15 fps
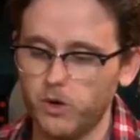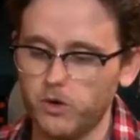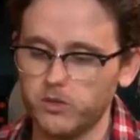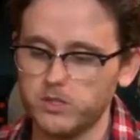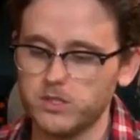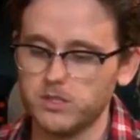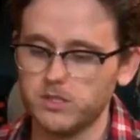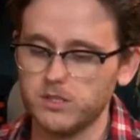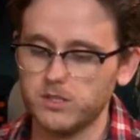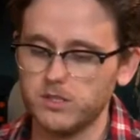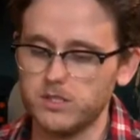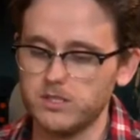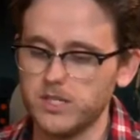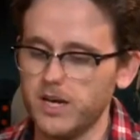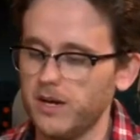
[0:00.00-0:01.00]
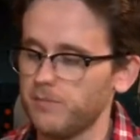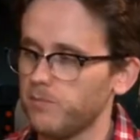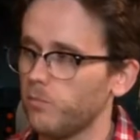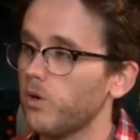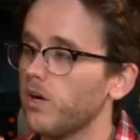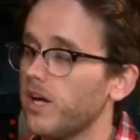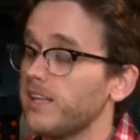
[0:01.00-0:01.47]
what is happening.
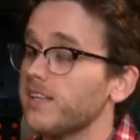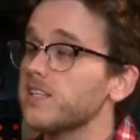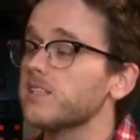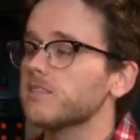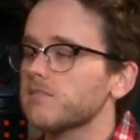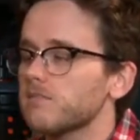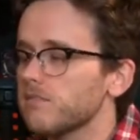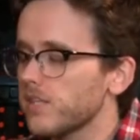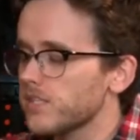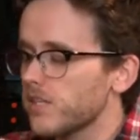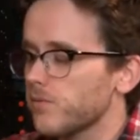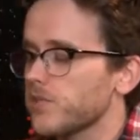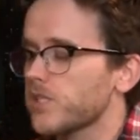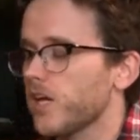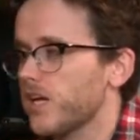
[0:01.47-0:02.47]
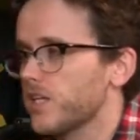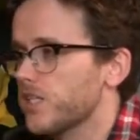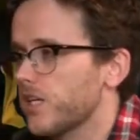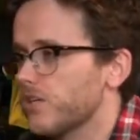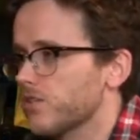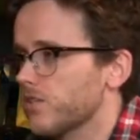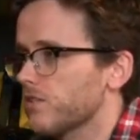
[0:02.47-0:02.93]
Well, at least let's start with design intentions.